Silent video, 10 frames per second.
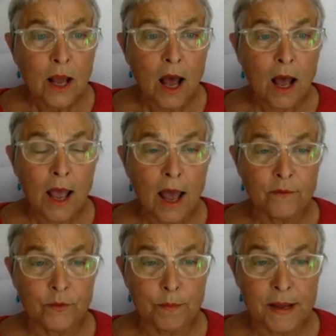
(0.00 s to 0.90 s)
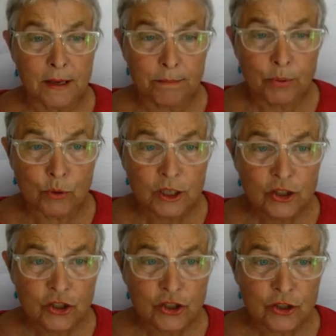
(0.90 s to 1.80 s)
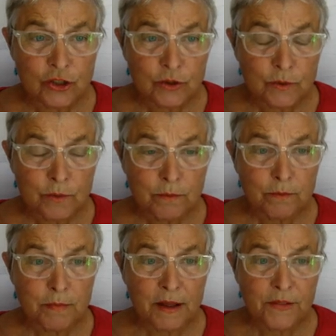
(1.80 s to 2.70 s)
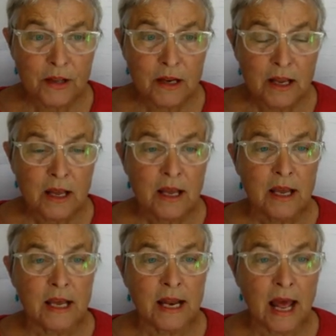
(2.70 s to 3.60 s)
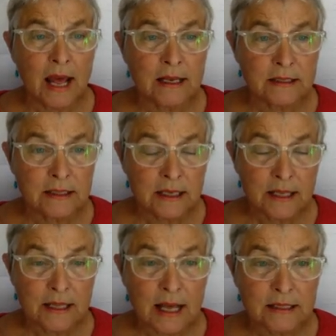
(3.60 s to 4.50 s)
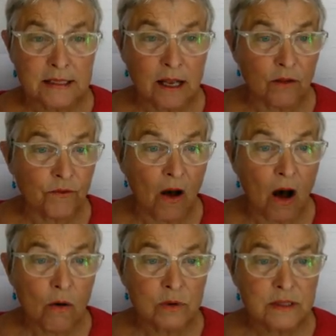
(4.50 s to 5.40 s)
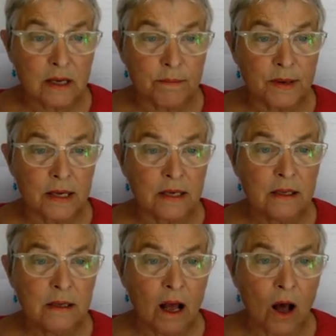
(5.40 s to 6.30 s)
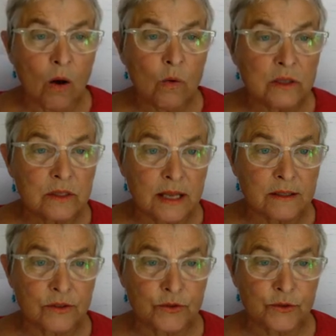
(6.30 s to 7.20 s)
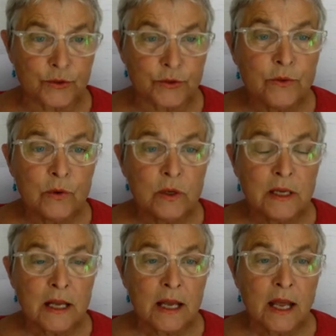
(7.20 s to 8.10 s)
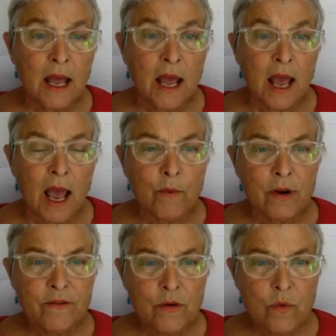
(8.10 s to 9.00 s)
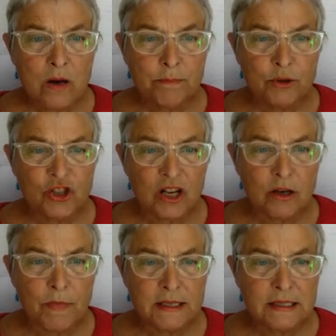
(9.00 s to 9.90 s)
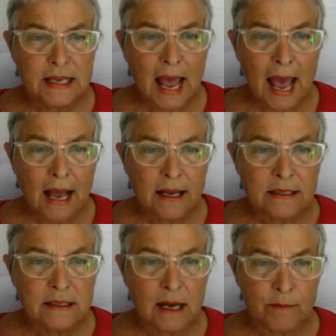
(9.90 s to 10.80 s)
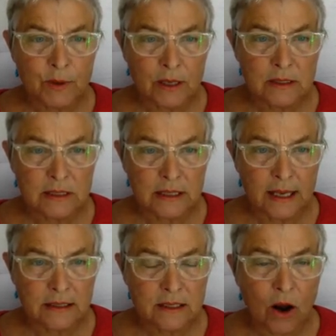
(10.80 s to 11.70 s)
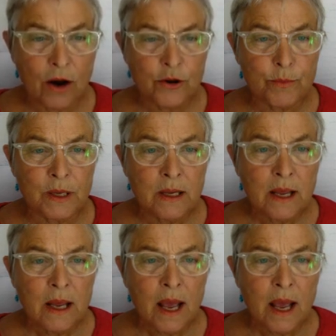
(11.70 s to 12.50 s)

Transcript: I have to make a push method. It has that self always come in, always that's true. And whatever I want to push onto my stack is coming in as the next argument.